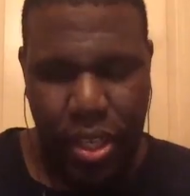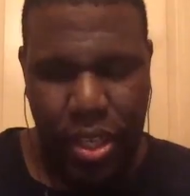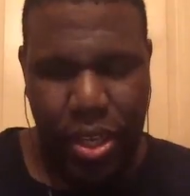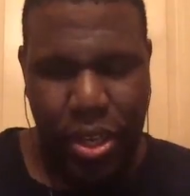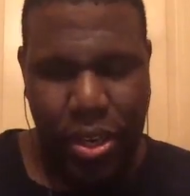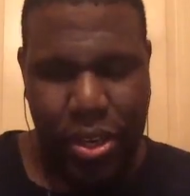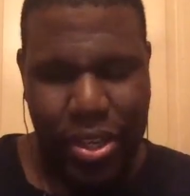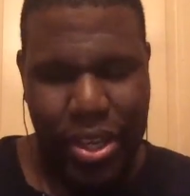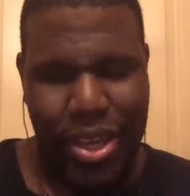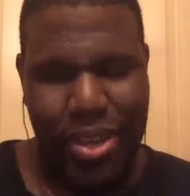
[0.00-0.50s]

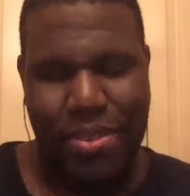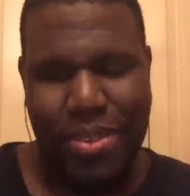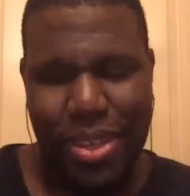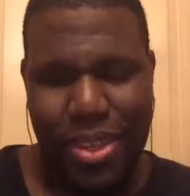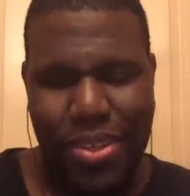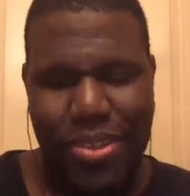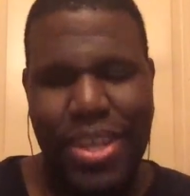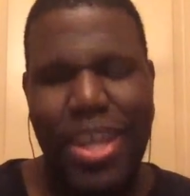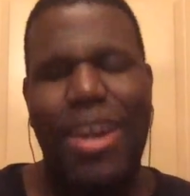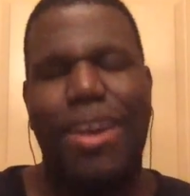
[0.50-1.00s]
Okay,
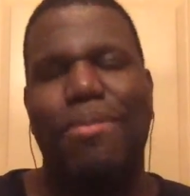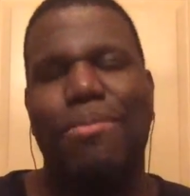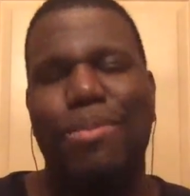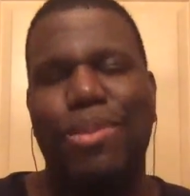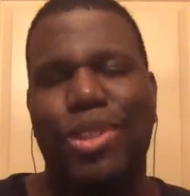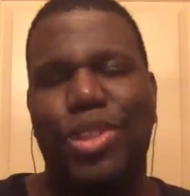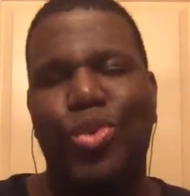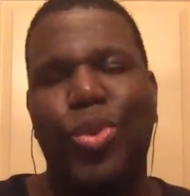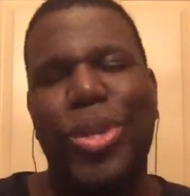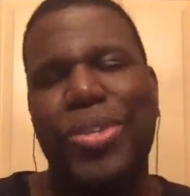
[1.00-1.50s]
now
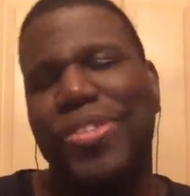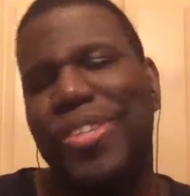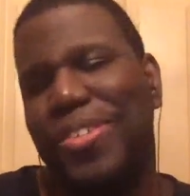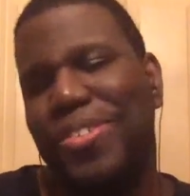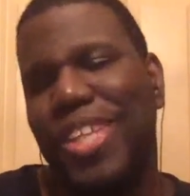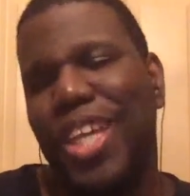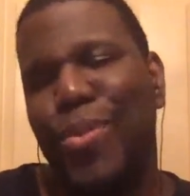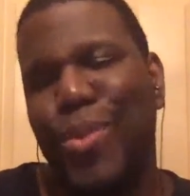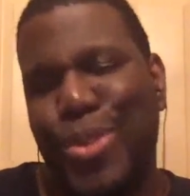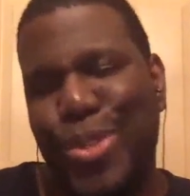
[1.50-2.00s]

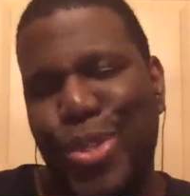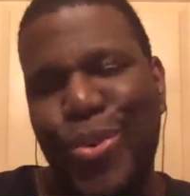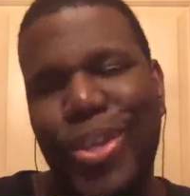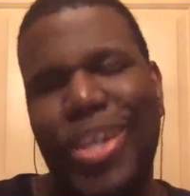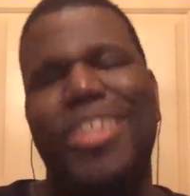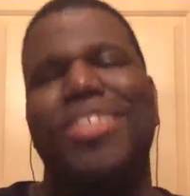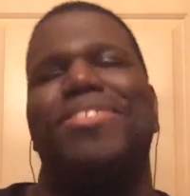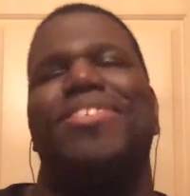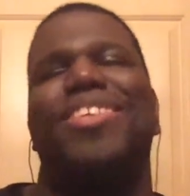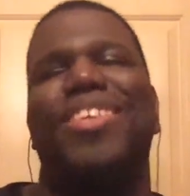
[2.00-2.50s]
2016 was so
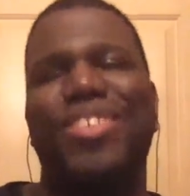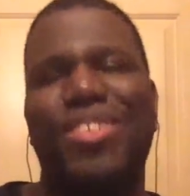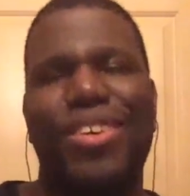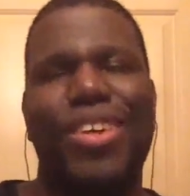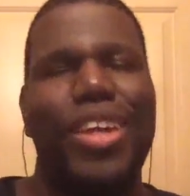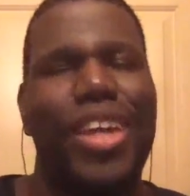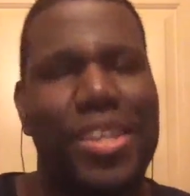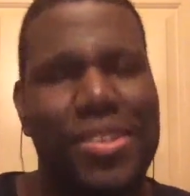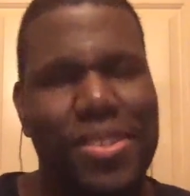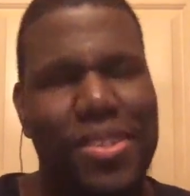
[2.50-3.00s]
easy
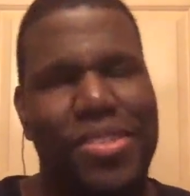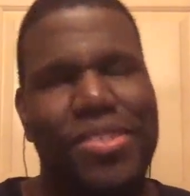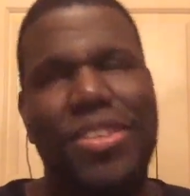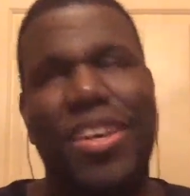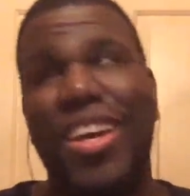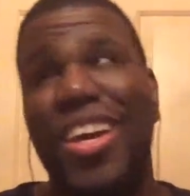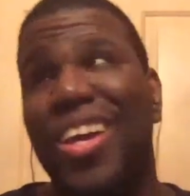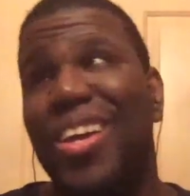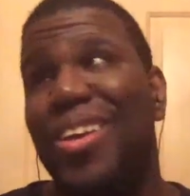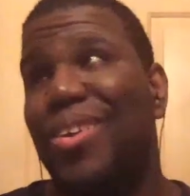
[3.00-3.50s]
to
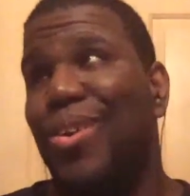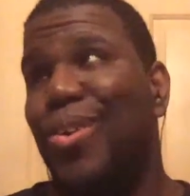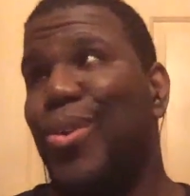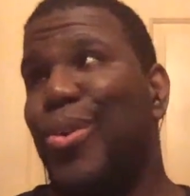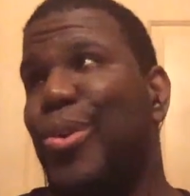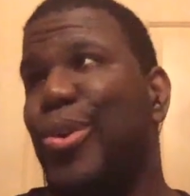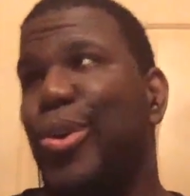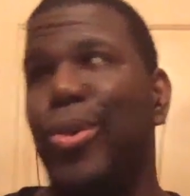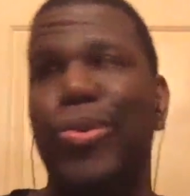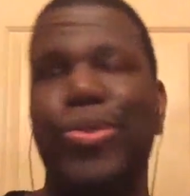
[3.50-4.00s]
say
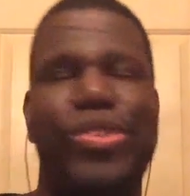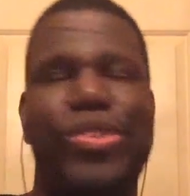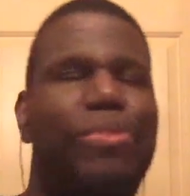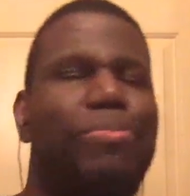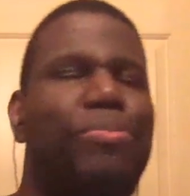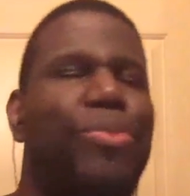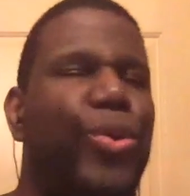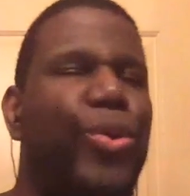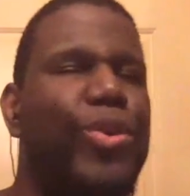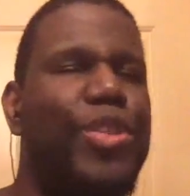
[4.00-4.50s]
who
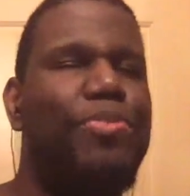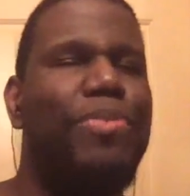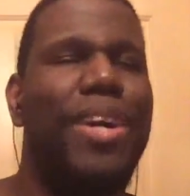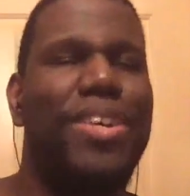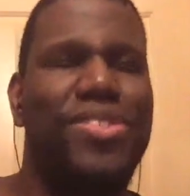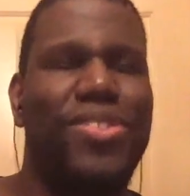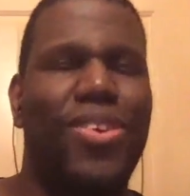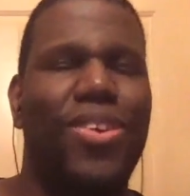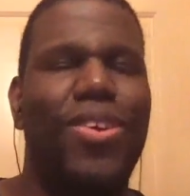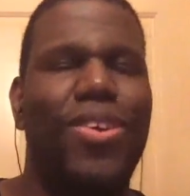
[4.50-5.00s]
was
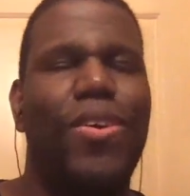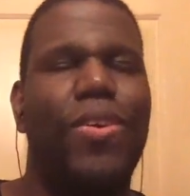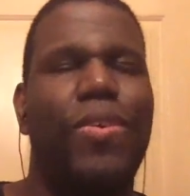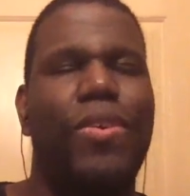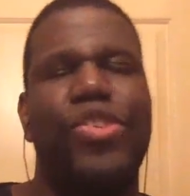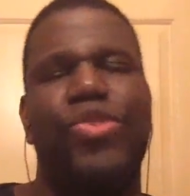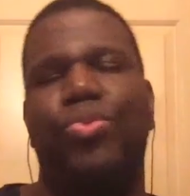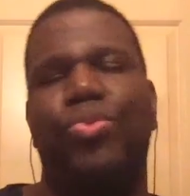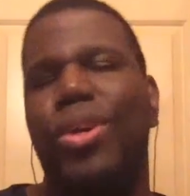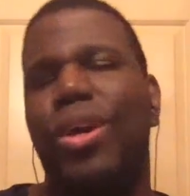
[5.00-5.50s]
best girl,
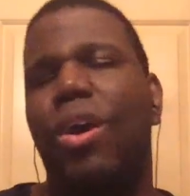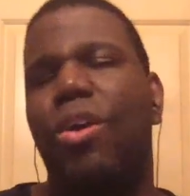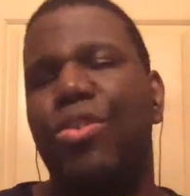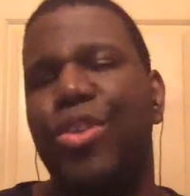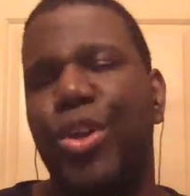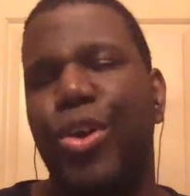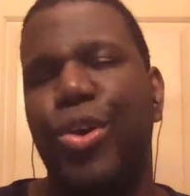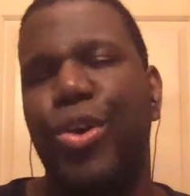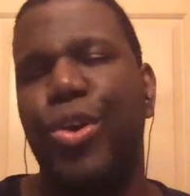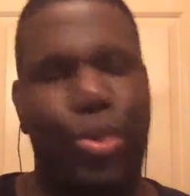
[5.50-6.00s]
because we all
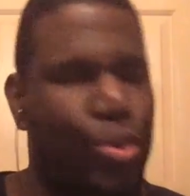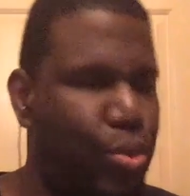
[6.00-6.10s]
know